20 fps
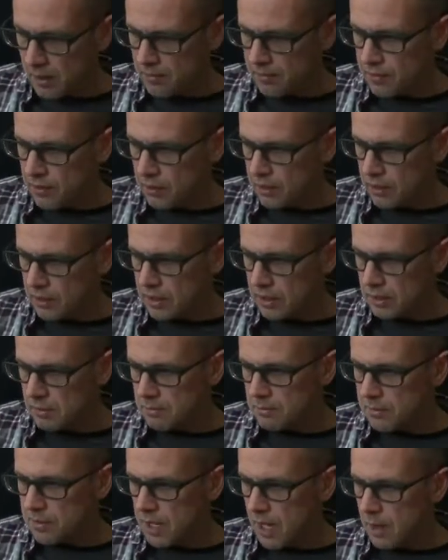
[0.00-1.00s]
if you look at
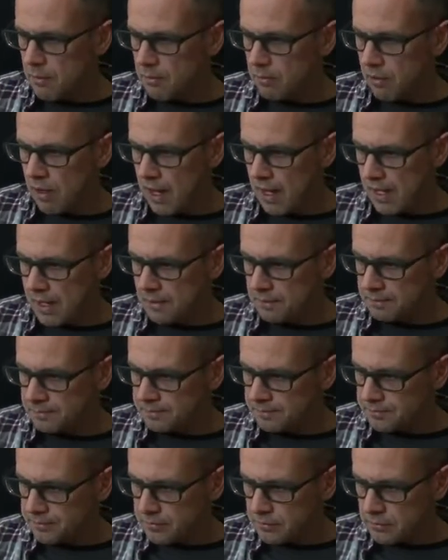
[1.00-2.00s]
the top right
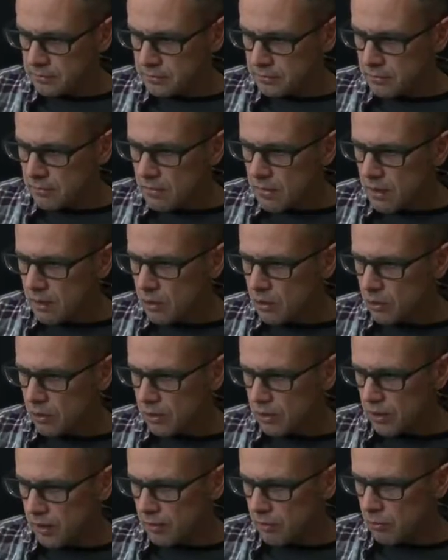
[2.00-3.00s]

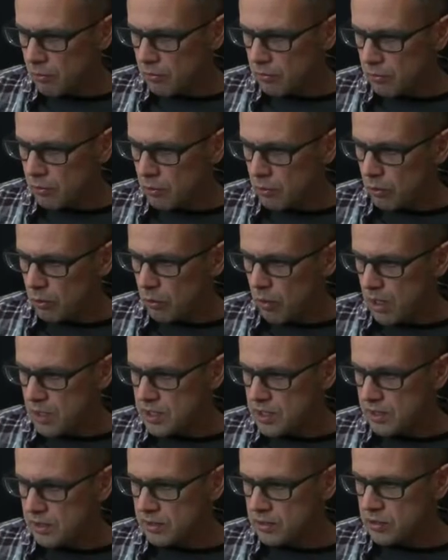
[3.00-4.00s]
corner, we're
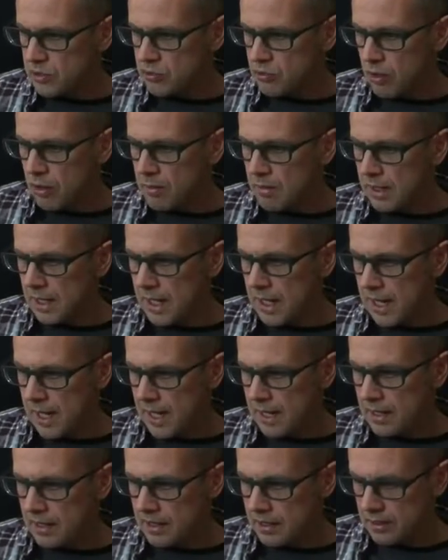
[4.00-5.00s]
watching the strumming
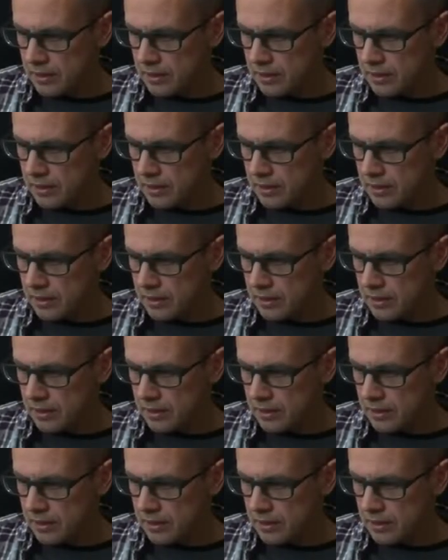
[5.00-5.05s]
hand